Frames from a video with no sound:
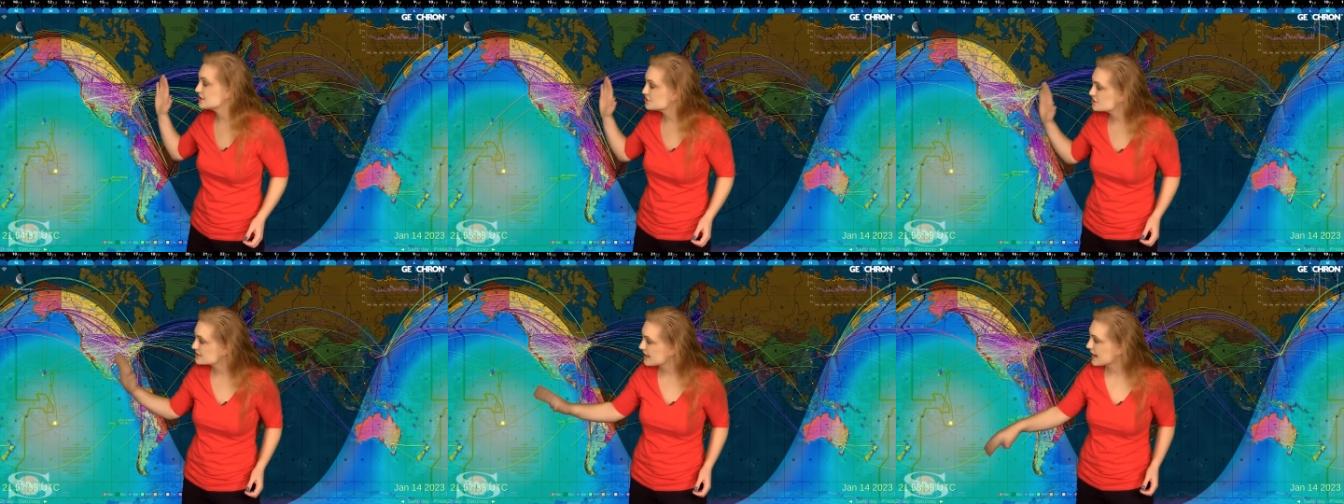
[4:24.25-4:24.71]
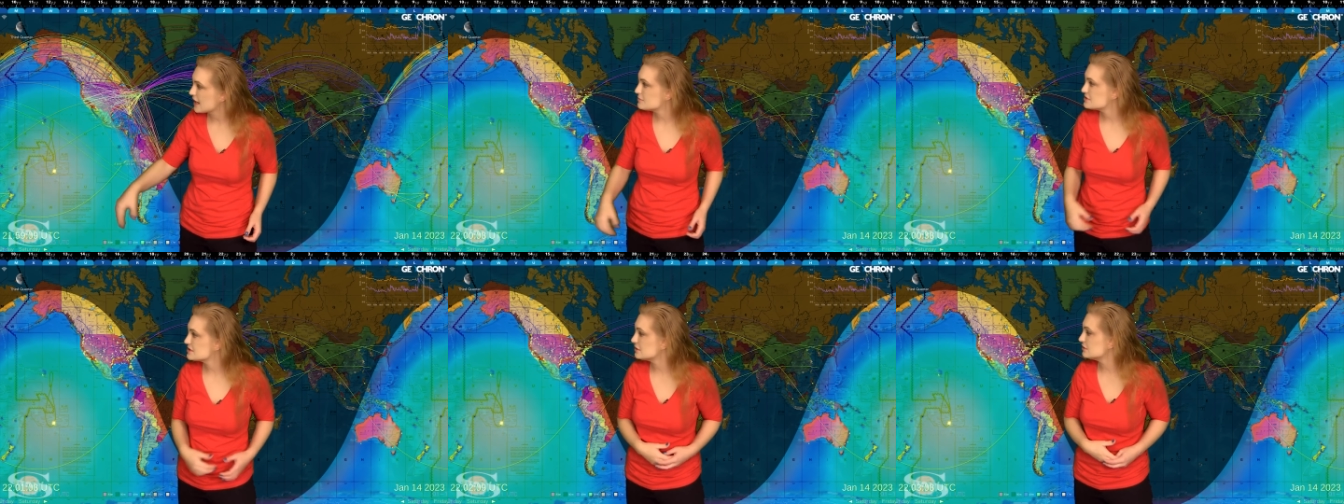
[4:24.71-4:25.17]
It just
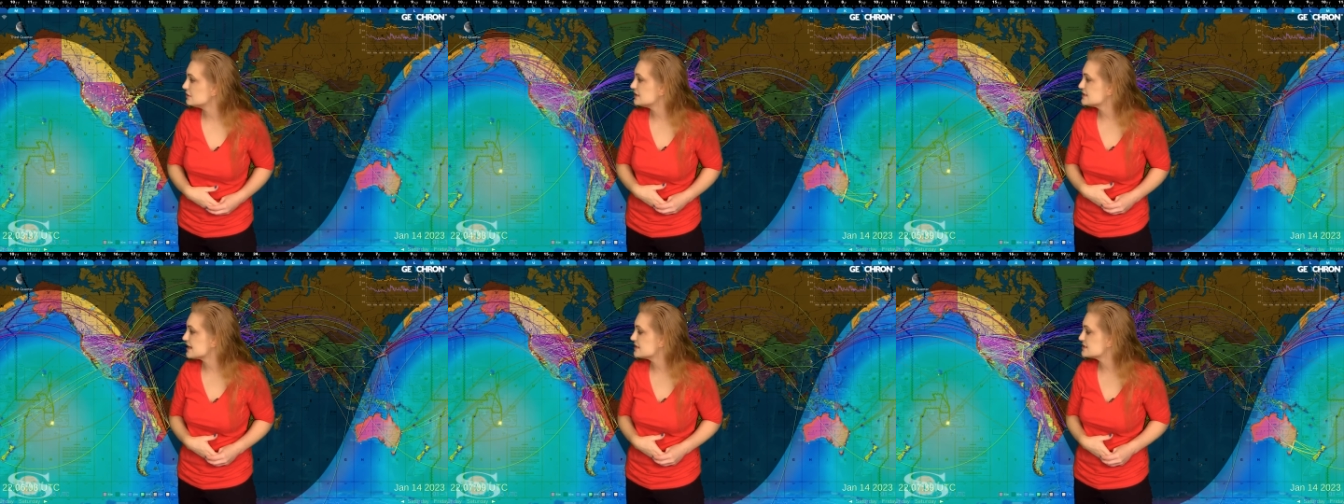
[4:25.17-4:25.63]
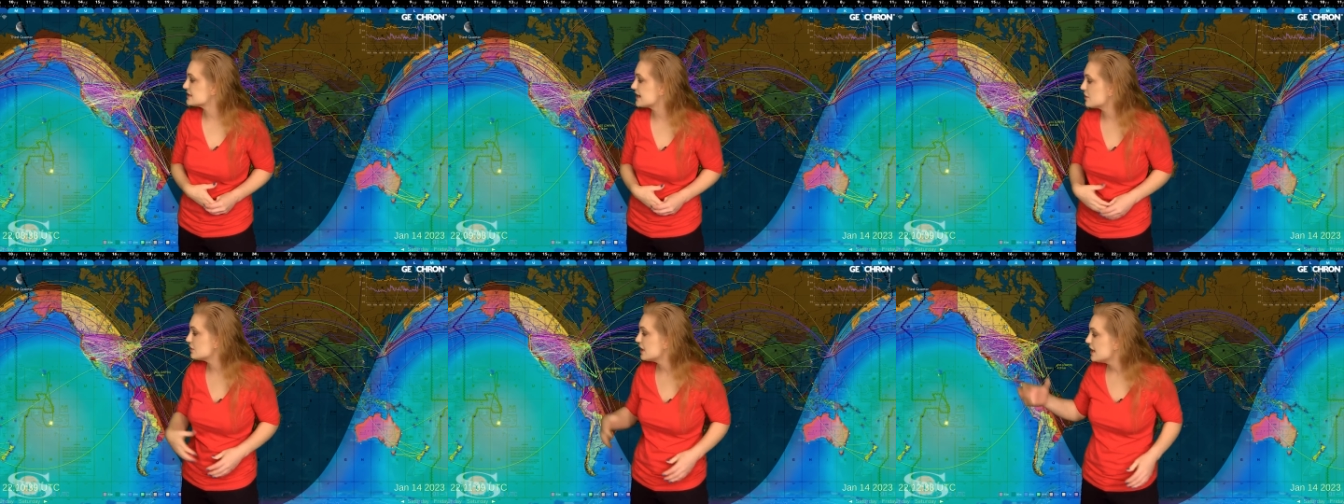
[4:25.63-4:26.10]
absolutely takes it
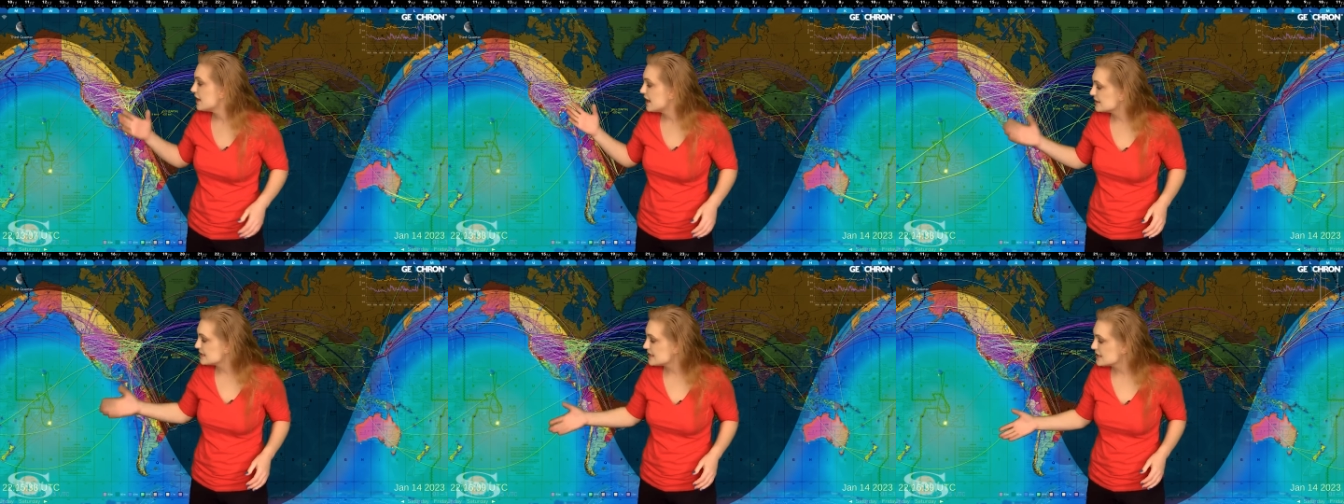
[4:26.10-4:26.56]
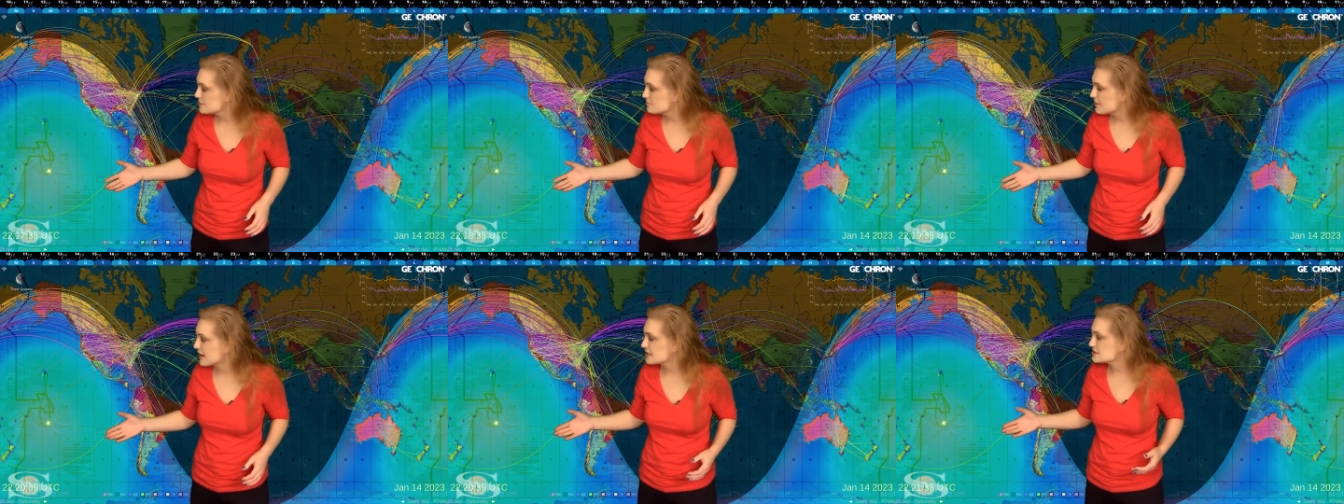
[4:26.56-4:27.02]
out and the
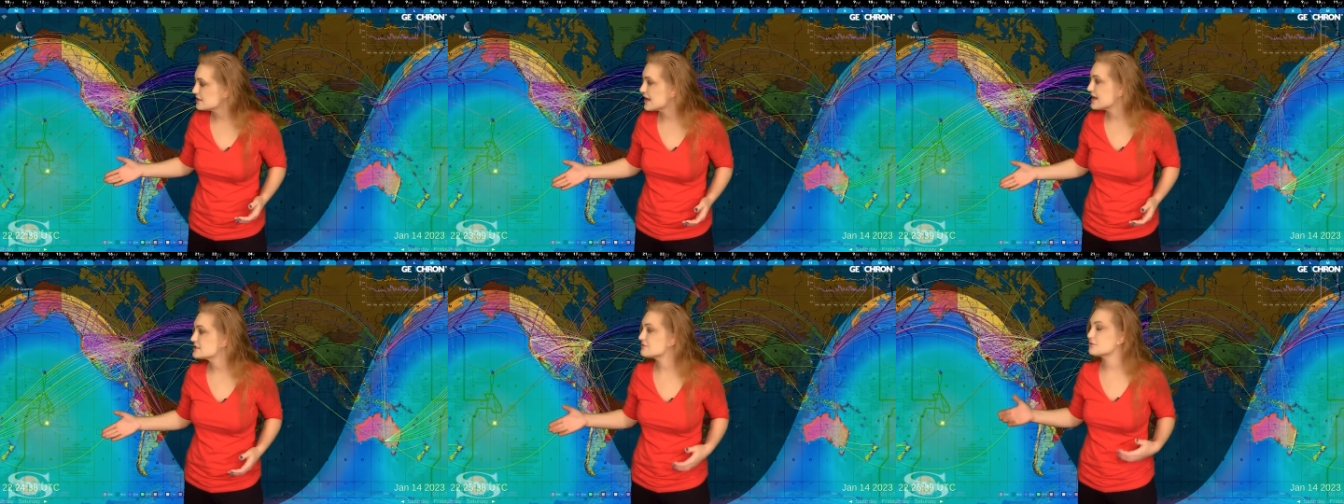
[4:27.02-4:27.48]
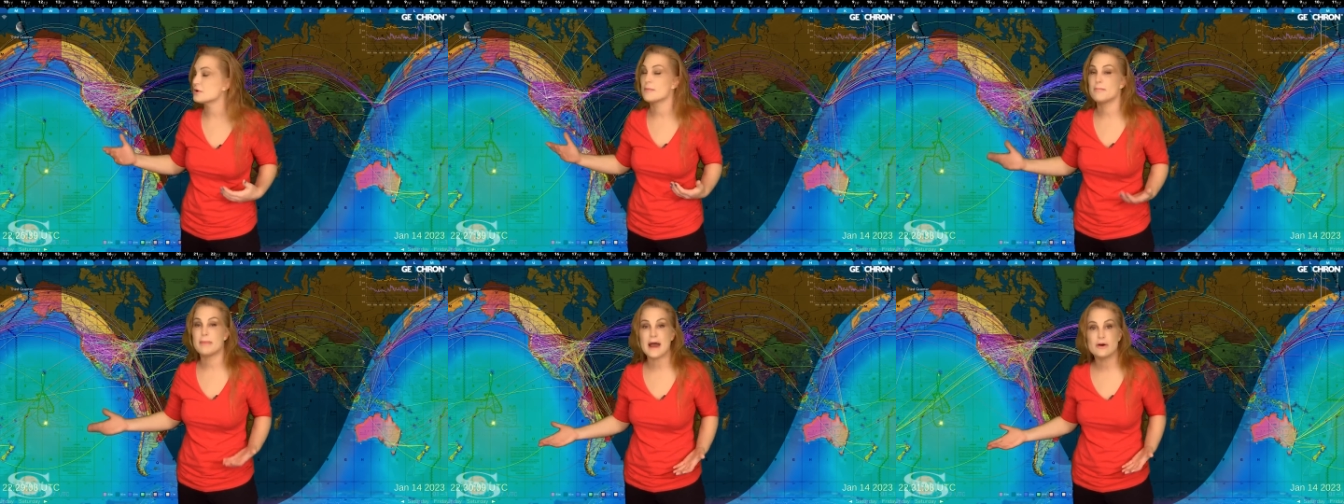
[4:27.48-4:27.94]
impacts last for
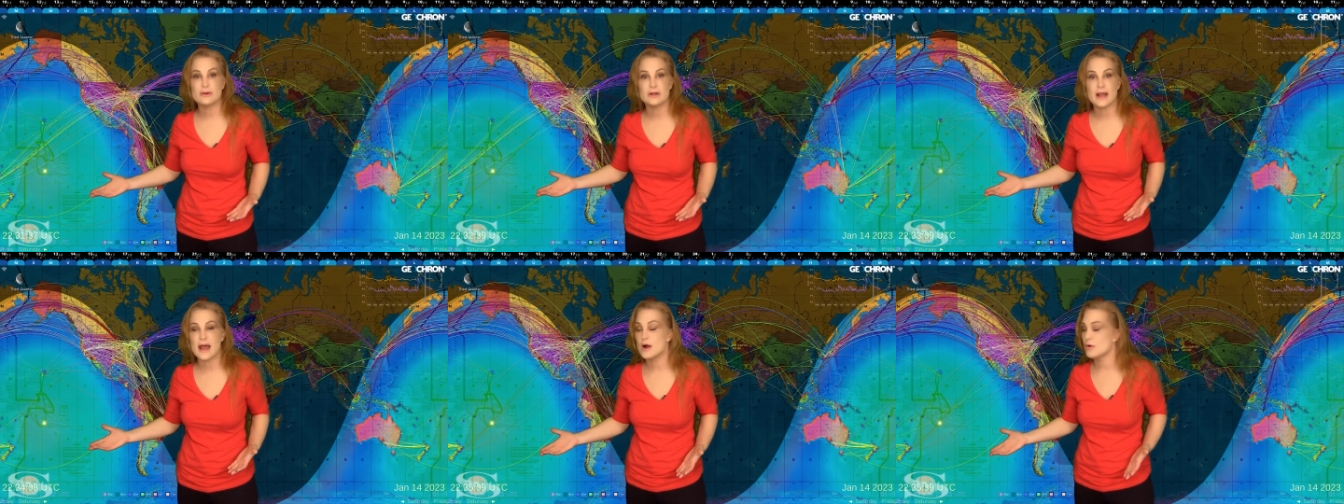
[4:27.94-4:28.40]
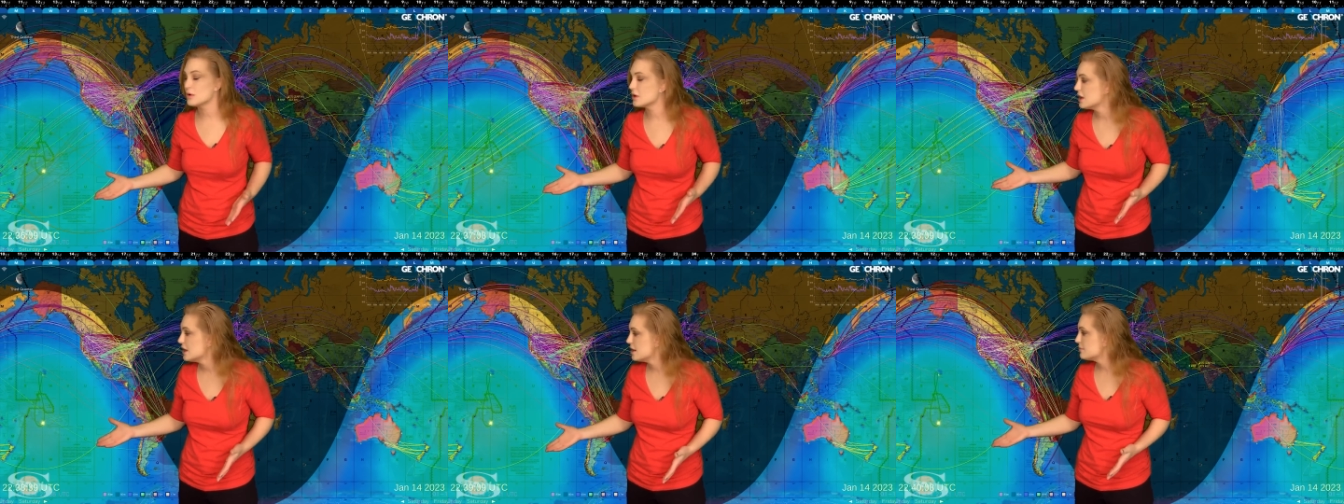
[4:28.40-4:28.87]
about an hour